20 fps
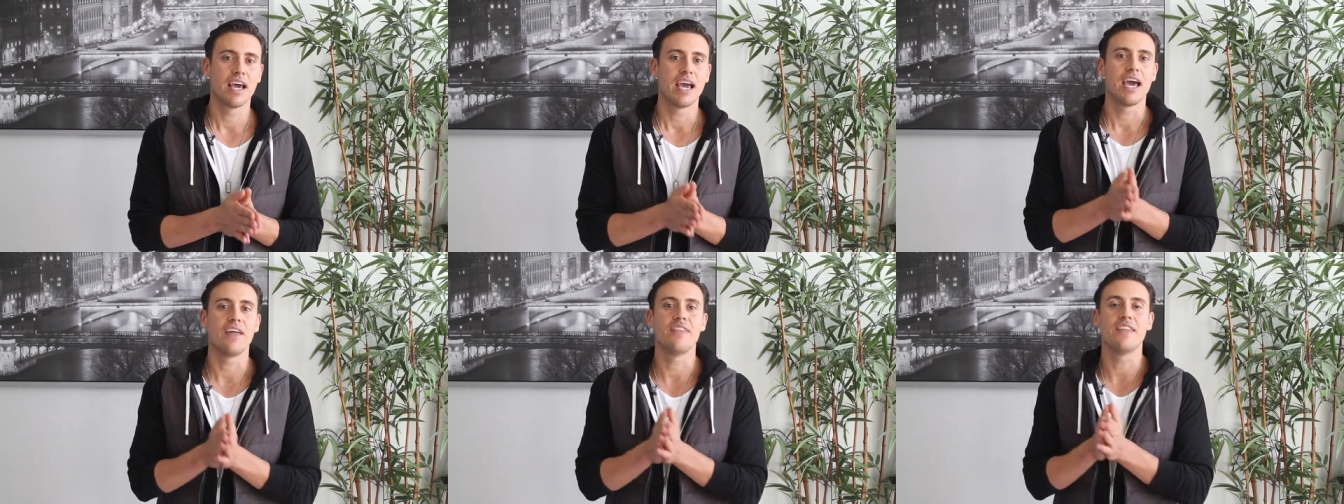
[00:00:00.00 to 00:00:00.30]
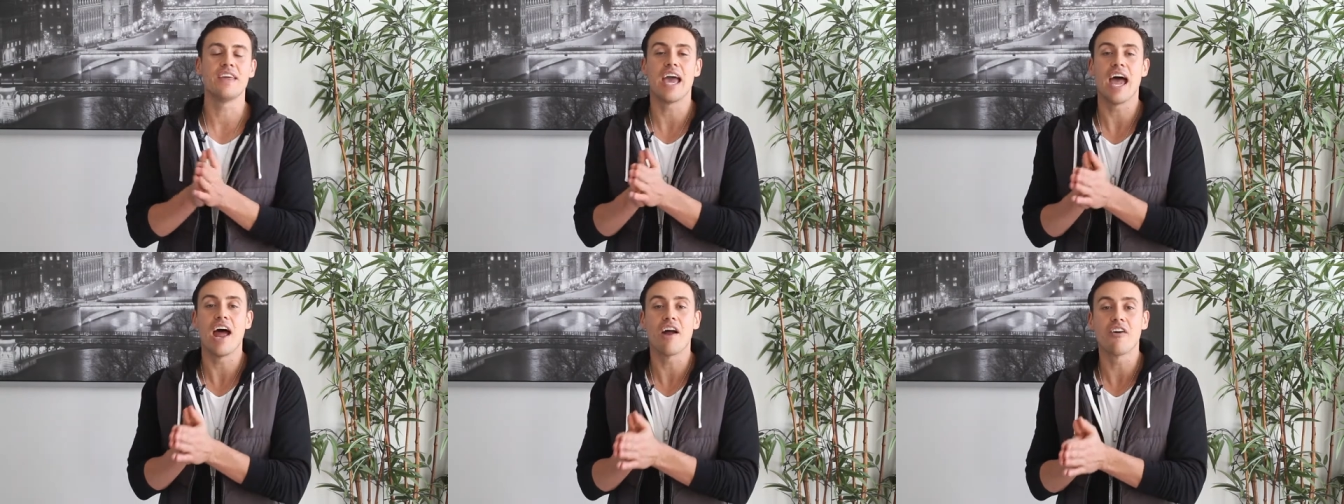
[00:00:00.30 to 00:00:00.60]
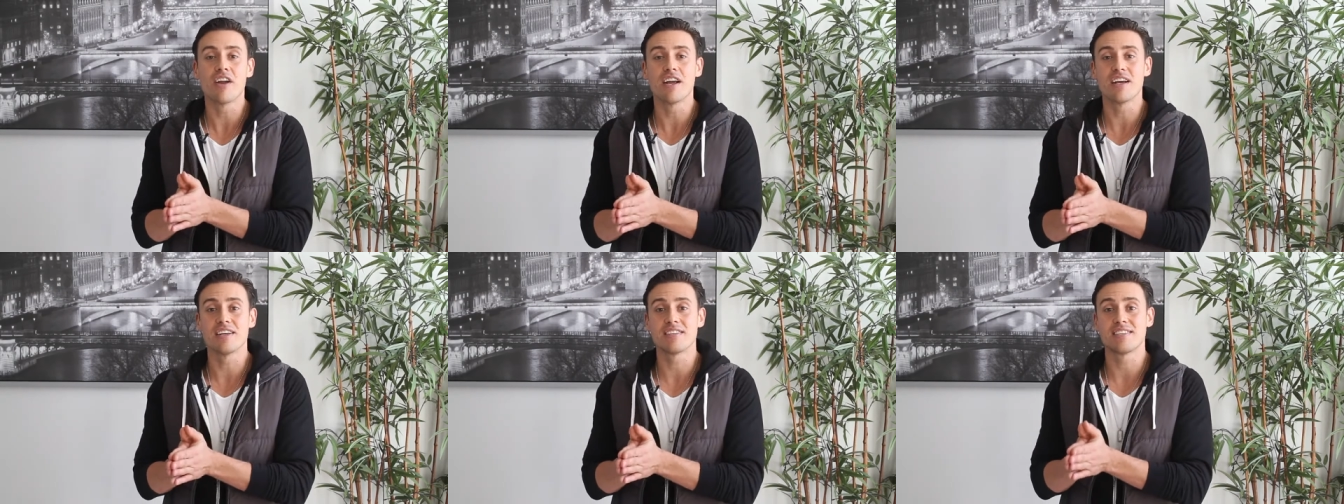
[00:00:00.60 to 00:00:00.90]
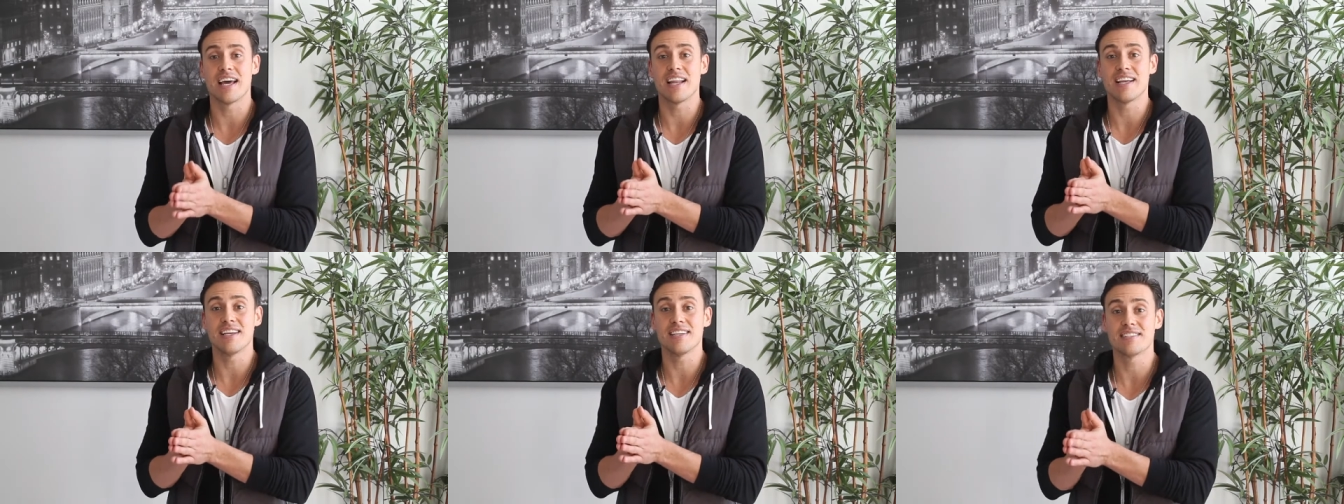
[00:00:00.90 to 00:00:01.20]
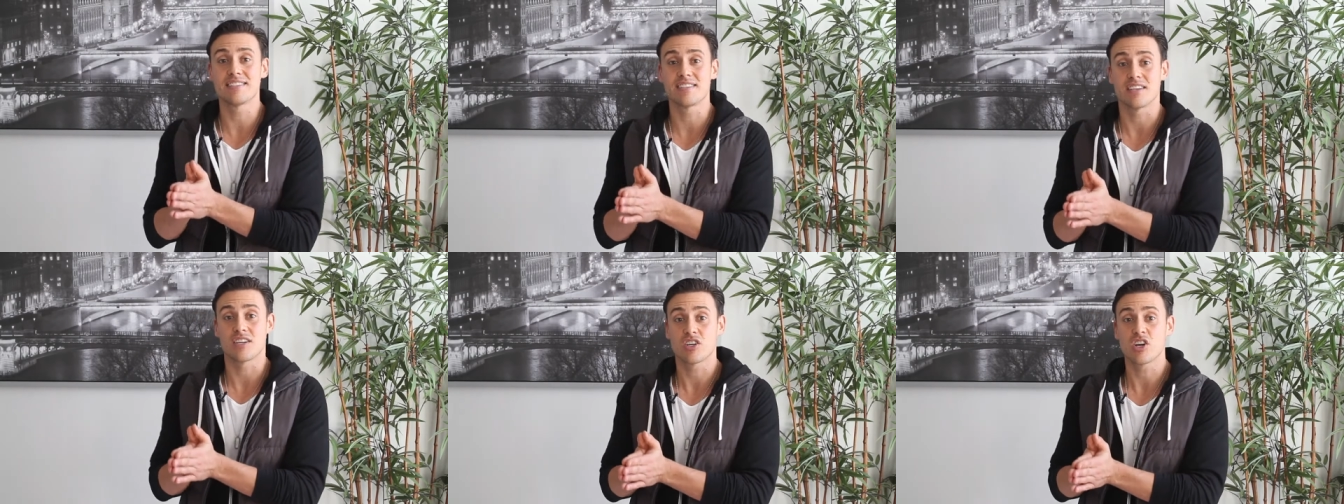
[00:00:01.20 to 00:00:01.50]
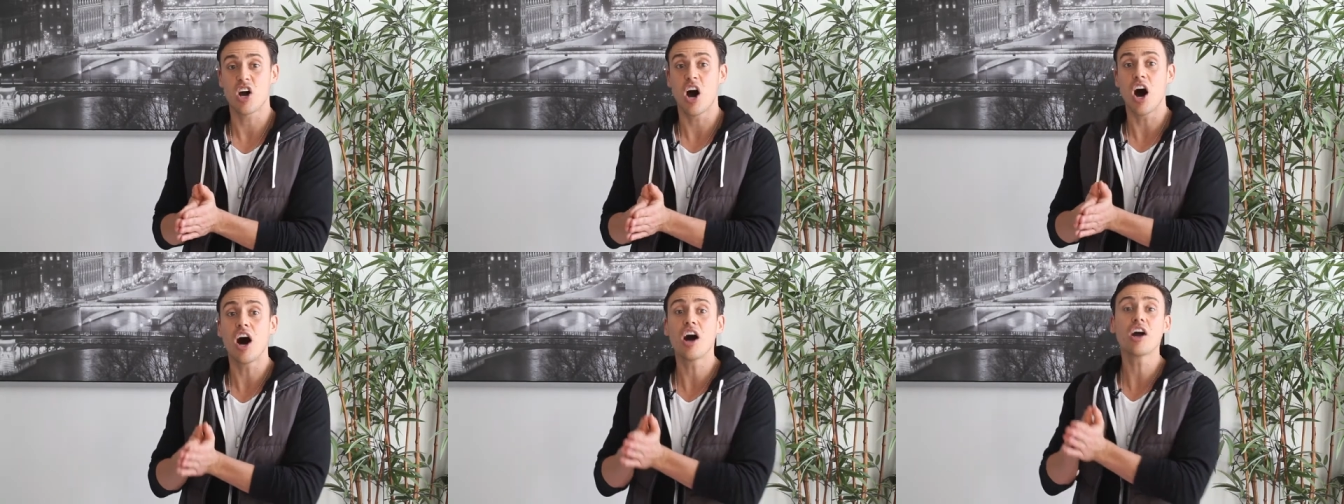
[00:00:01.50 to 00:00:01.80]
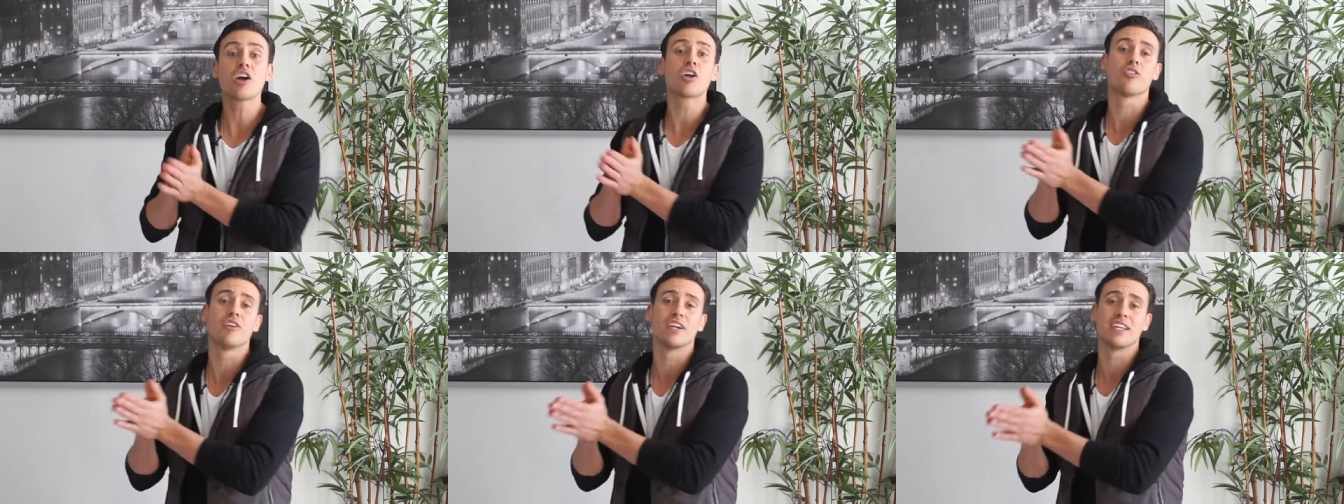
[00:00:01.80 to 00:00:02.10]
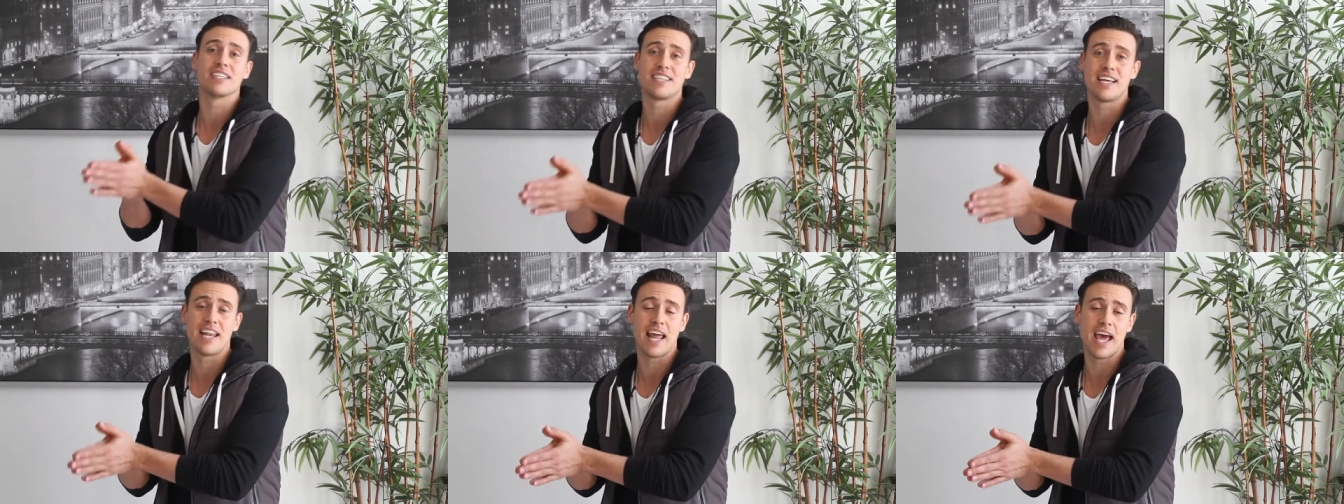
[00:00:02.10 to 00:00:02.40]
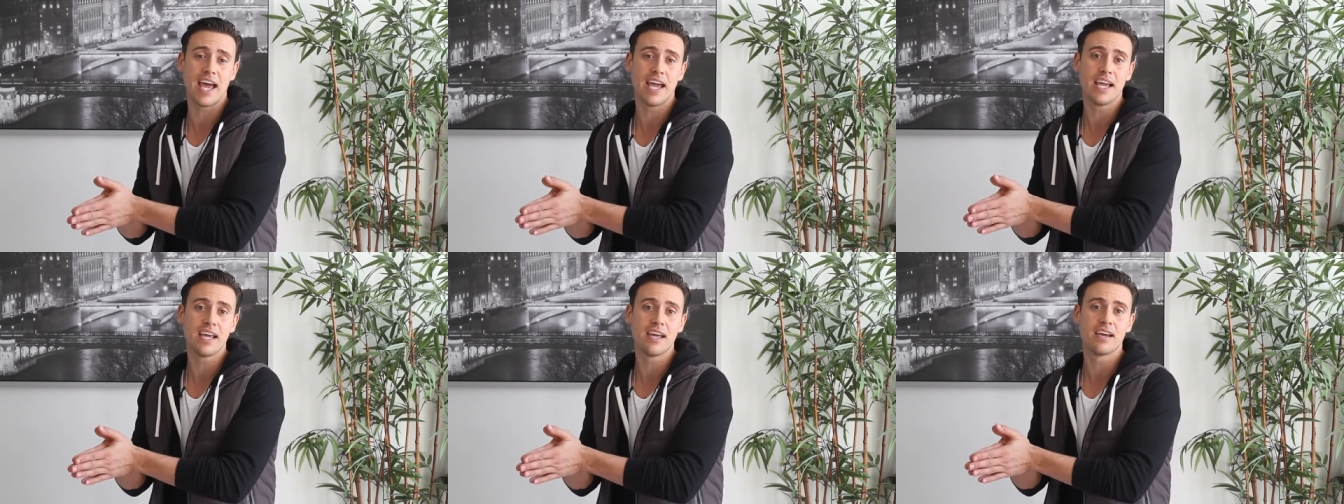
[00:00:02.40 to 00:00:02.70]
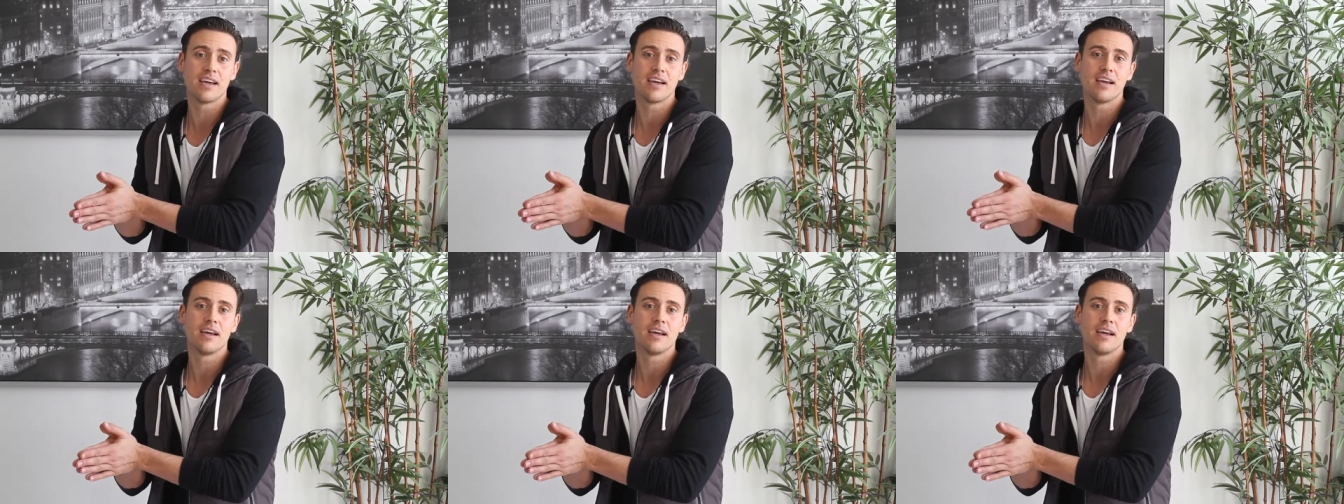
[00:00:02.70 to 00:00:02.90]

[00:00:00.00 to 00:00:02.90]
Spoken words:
in the areas that he's conquering today,